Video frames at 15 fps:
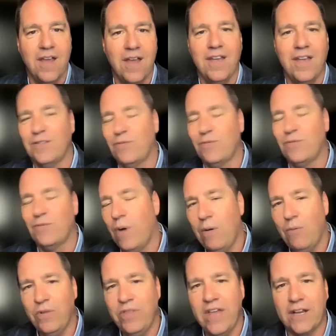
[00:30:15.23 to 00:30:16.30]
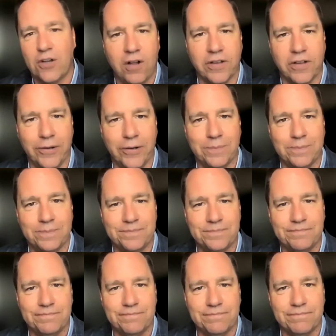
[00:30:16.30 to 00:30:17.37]
is what would they call you?
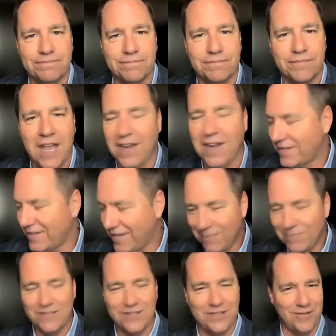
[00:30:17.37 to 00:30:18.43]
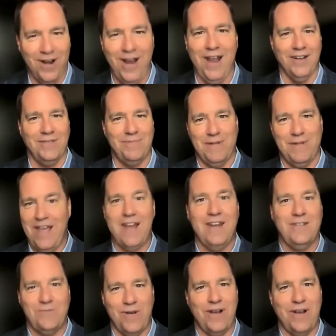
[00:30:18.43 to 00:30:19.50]
It seems strange, but that
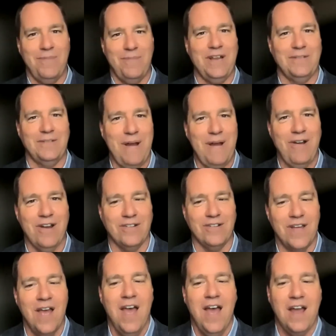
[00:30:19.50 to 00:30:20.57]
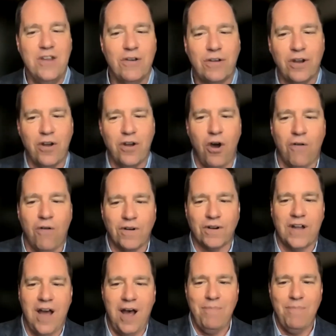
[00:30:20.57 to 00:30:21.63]
is one of the biggest barriers. And you can
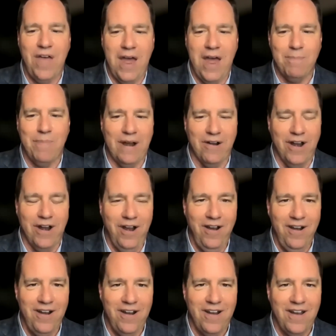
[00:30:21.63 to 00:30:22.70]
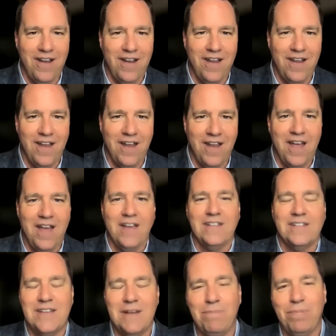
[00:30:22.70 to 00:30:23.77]
overcome that barrier
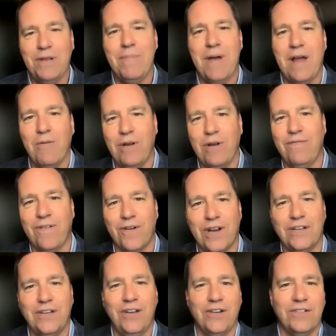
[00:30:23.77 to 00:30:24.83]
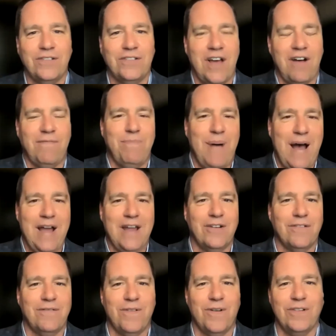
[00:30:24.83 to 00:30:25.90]
simply by referring to yourself by
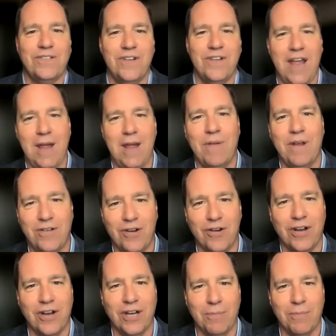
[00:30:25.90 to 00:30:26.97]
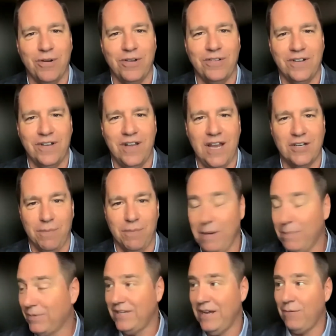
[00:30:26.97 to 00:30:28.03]
your first name during your presentation. And
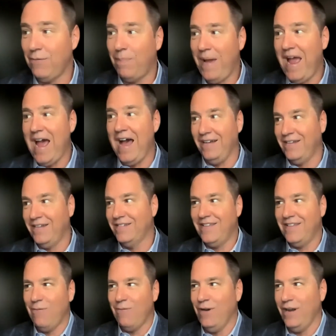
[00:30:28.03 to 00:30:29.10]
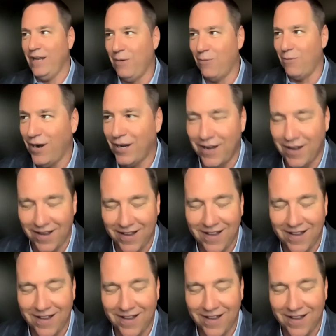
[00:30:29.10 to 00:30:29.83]
people say, well, Pat, does that really work?